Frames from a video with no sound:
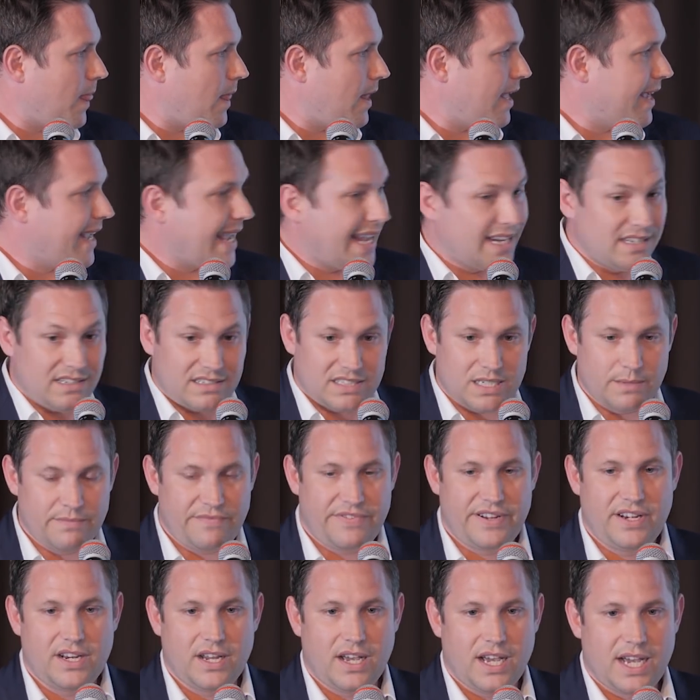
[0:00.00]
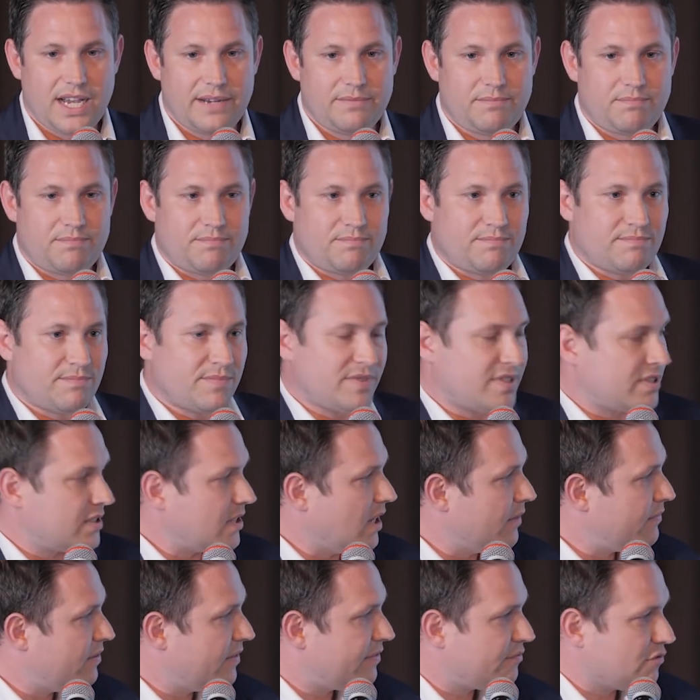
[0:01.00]
Again, something that I
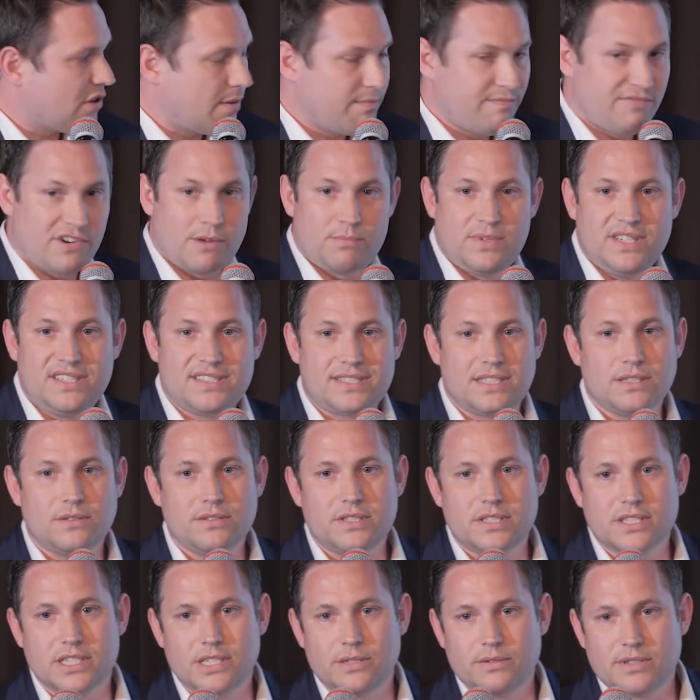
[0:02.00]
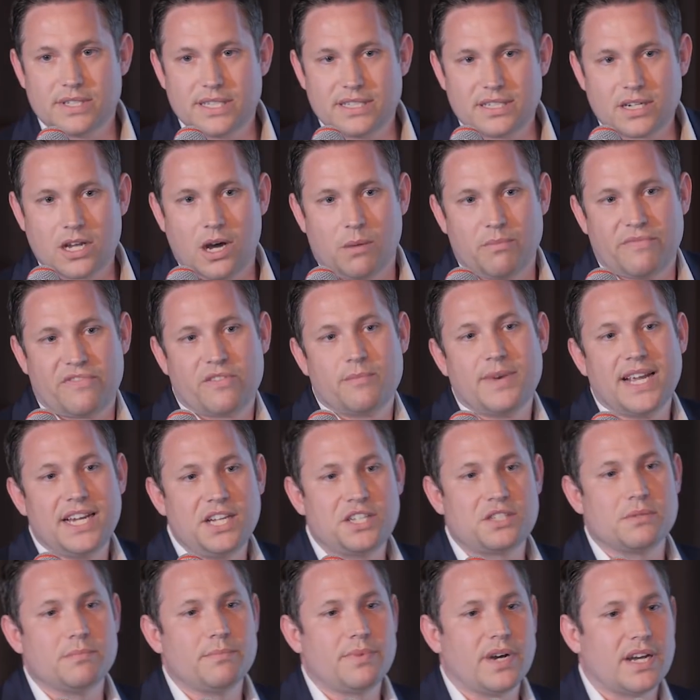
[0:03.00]
suffer from, probably still do, is
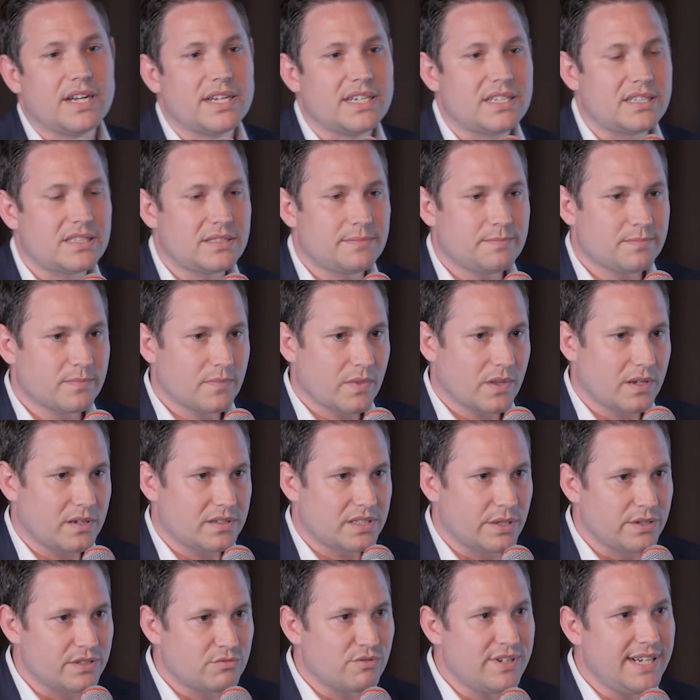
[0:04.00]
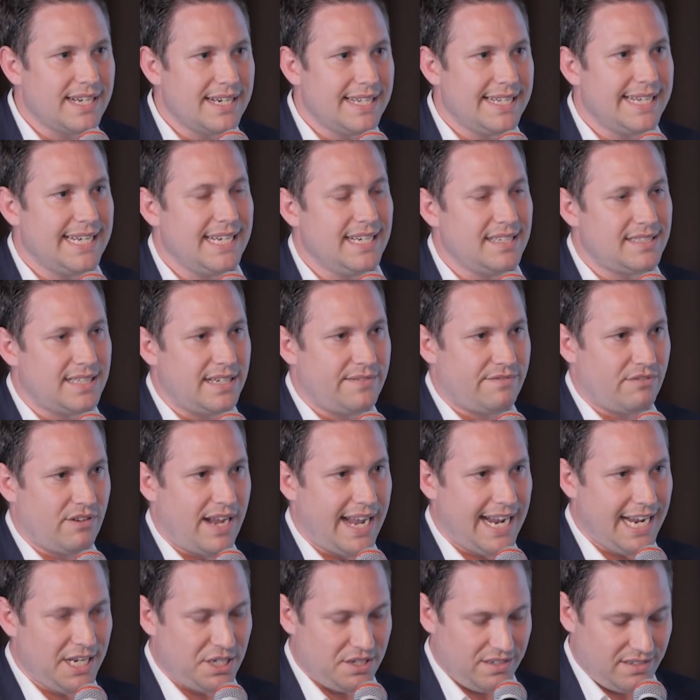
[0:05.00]
confirmation bias. So it's really easy for
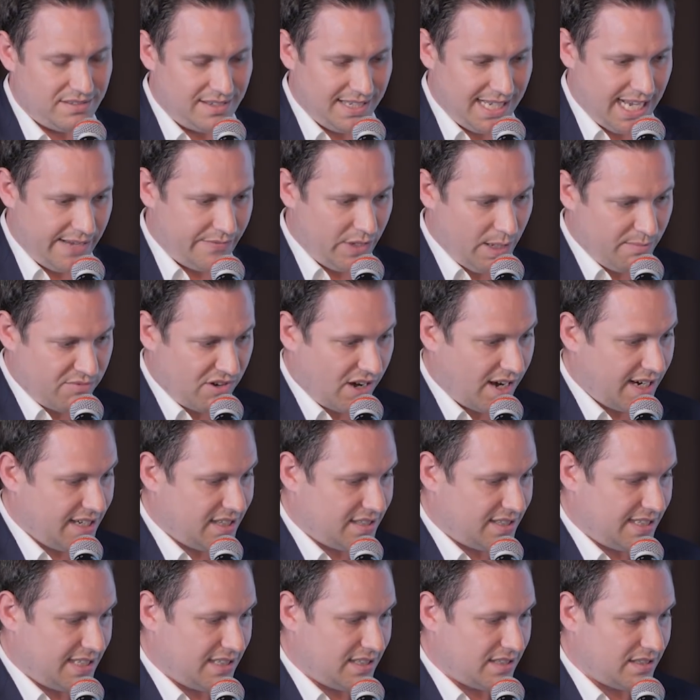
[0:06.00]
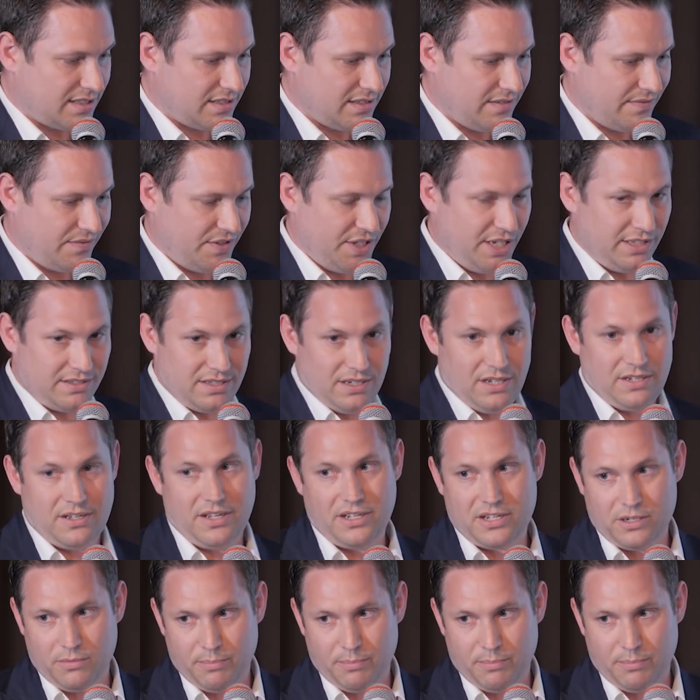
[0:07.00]
agents to give you prices, for you to look at